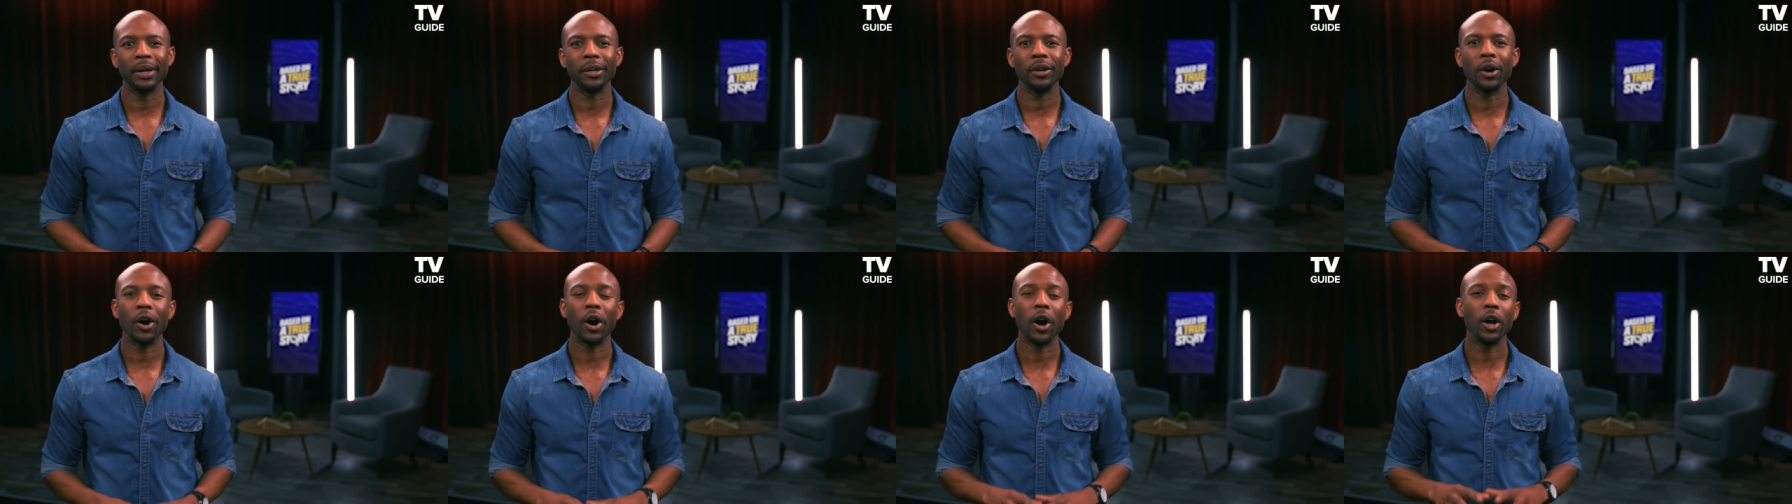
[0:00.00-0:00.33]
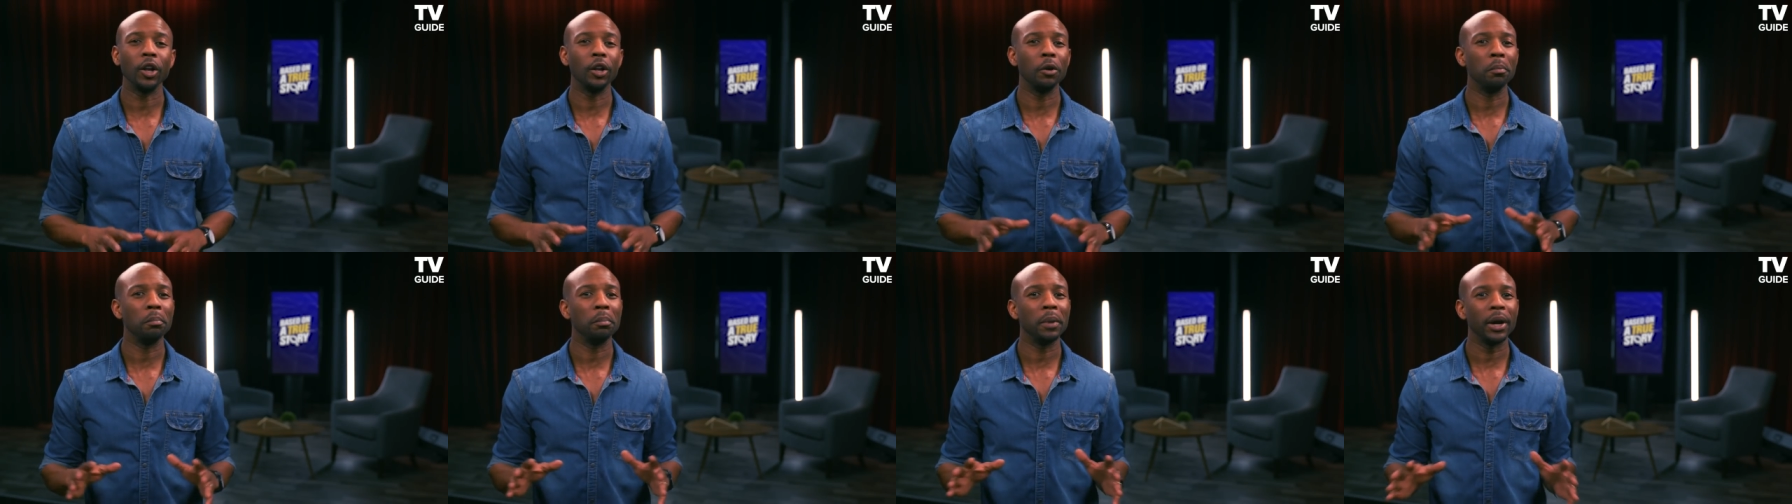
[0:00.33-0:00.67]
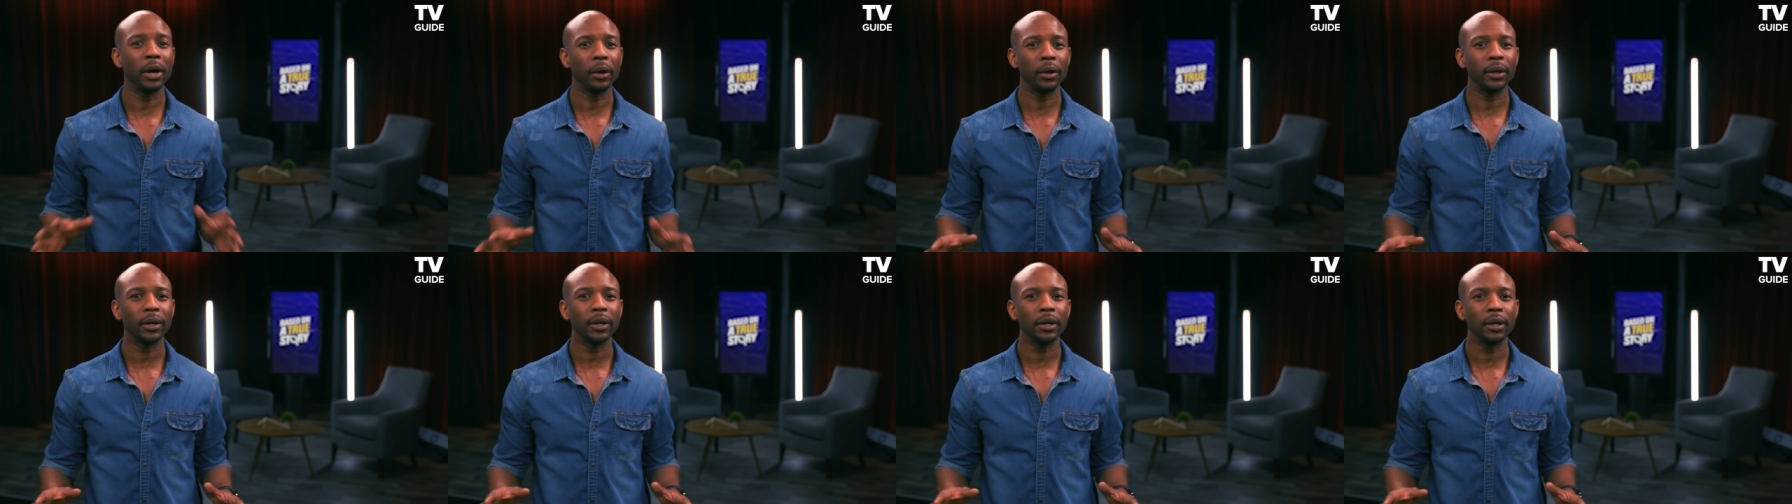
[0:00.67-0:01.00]
All
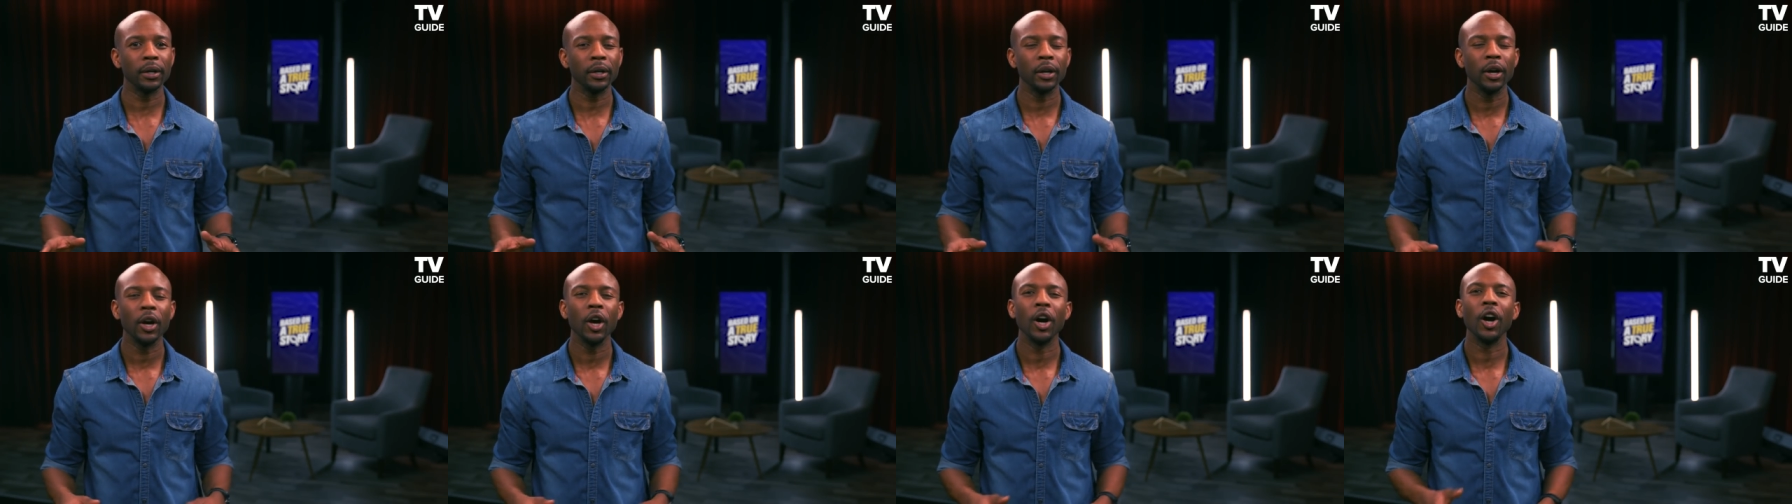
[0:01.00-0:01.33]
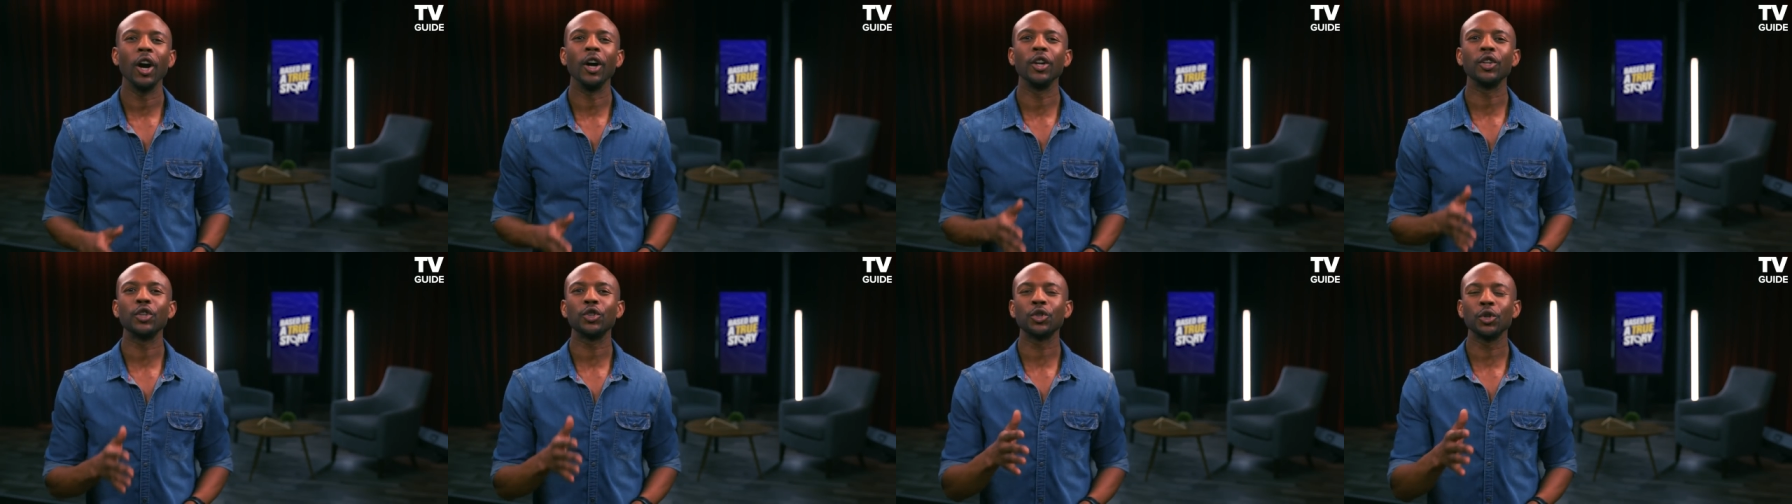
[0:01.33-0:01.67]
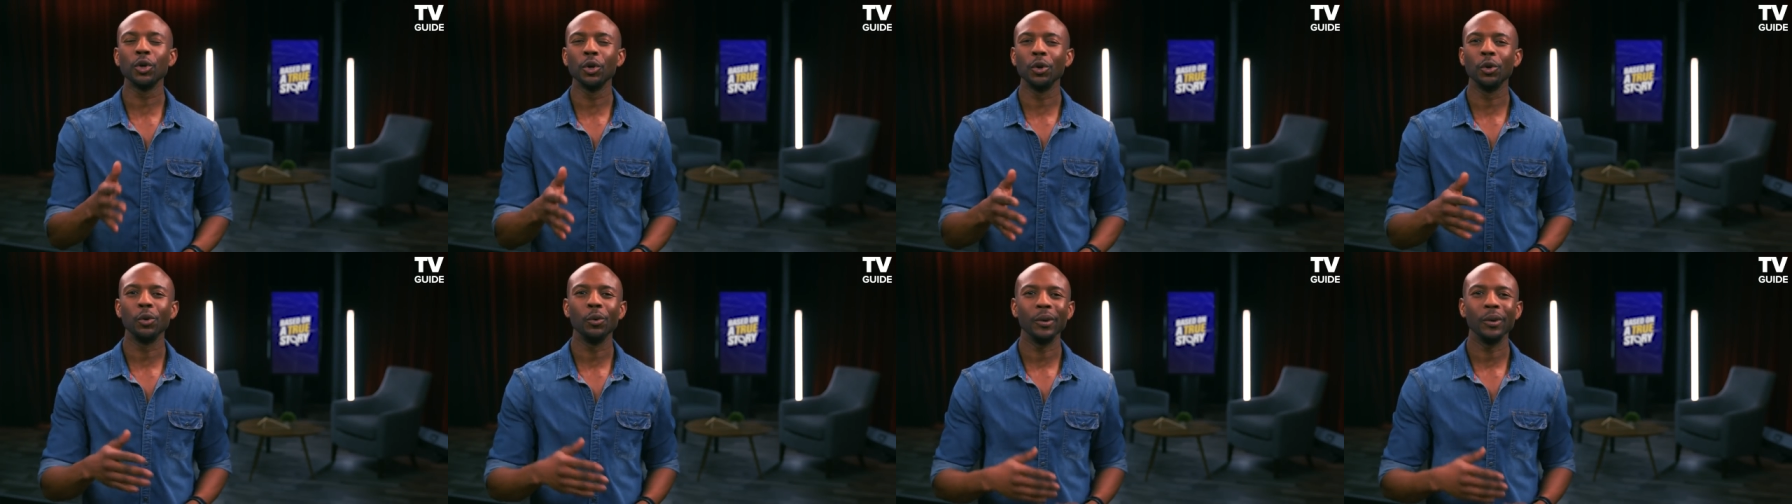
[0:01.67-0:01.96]
American a true